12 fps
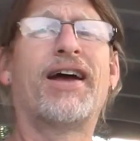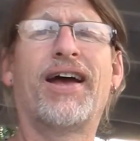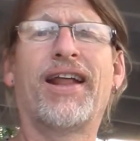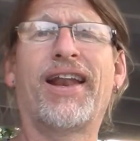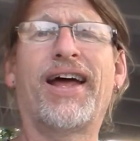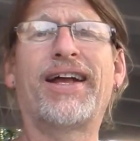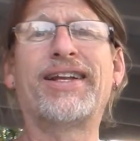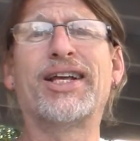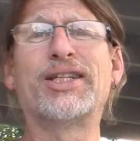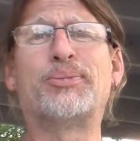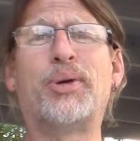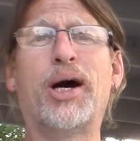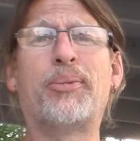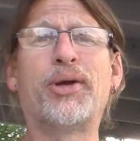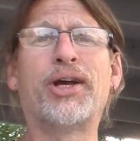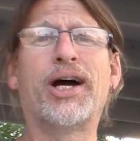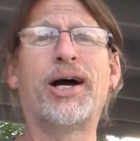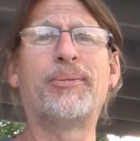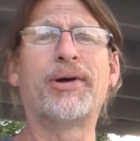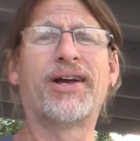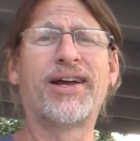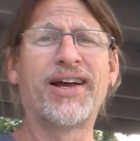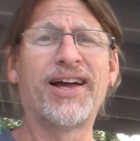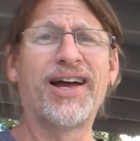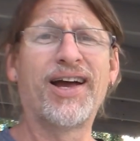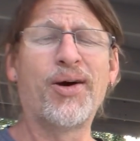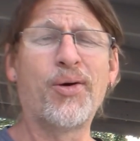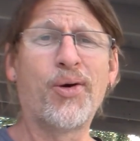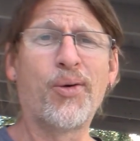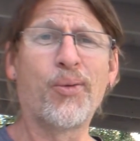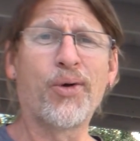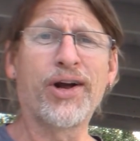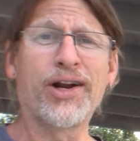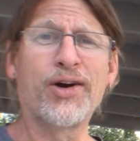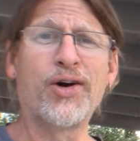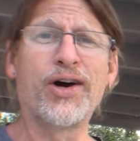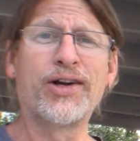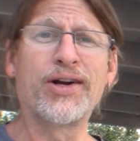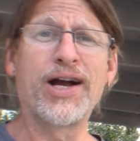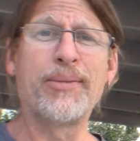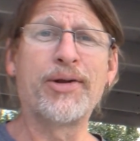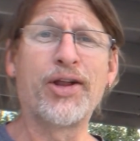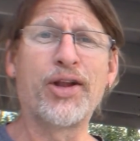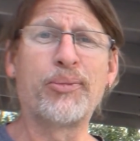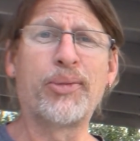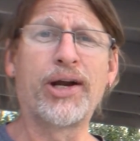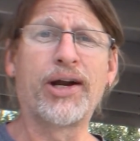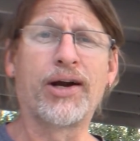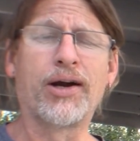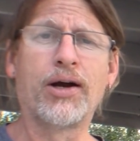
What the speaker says: light this puppy up. We're going to go ahead and grab another beer.